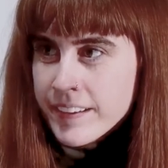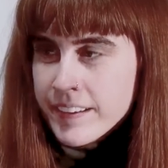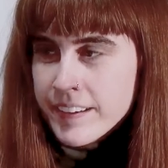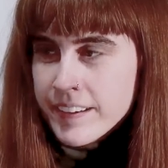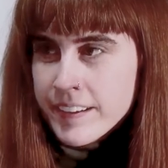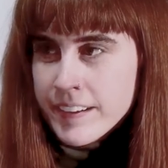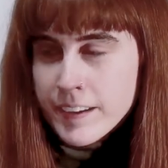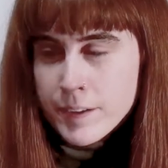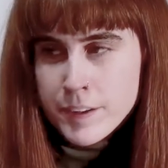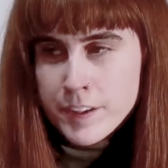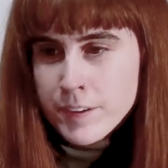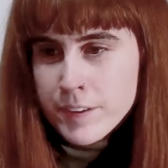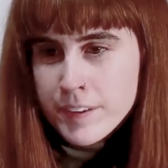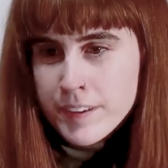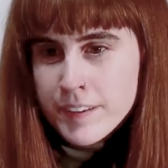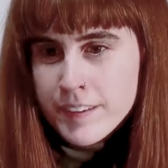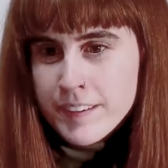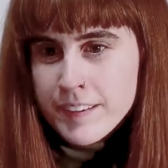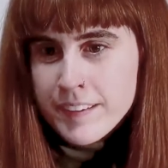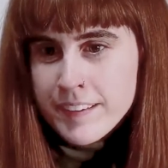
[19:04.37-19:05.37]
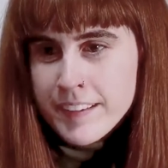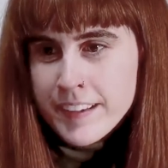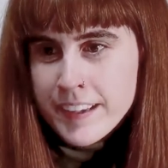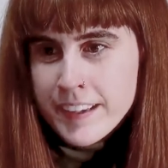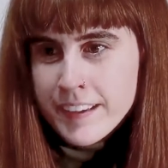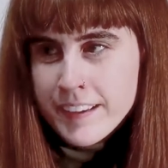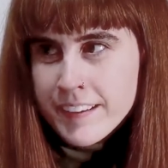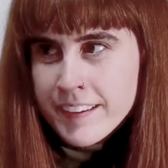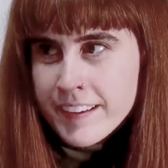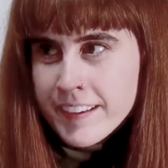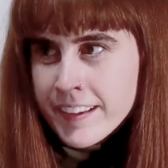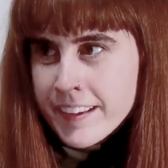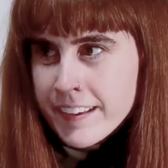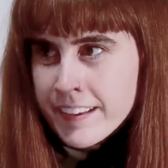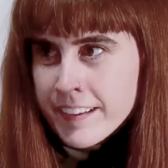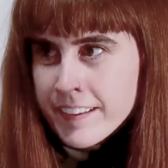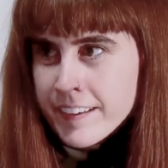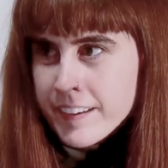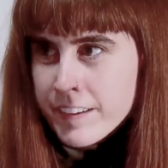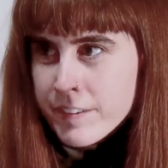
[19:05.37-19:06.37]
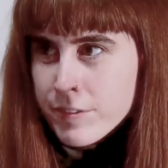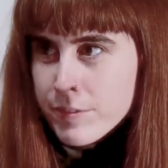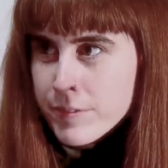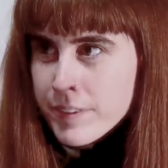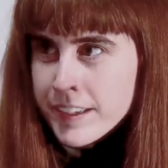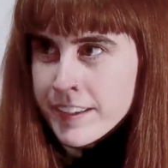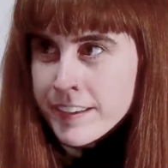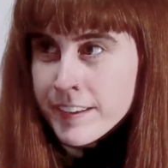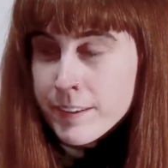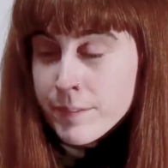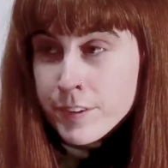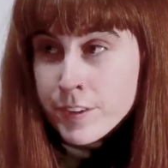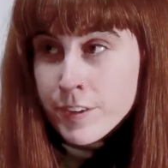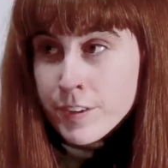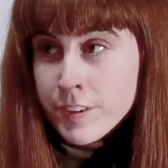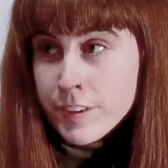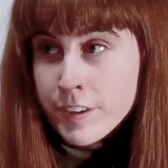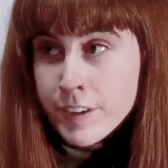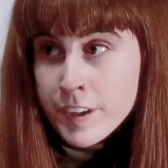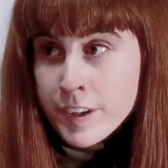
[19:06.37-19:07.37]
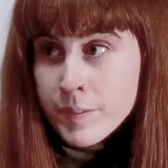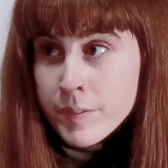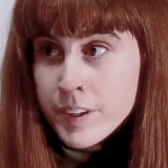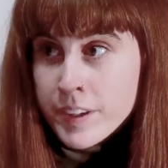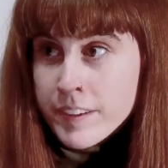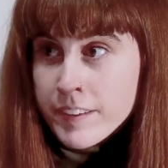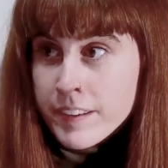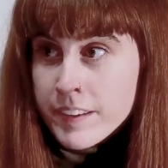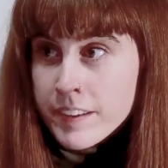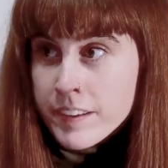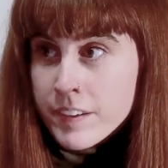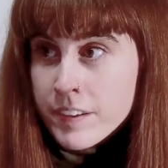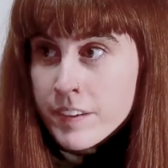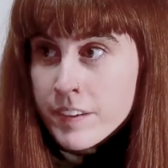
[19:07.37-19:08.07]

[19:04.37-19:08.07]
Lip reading: I think that's a different, that's a certain kind of mindset too.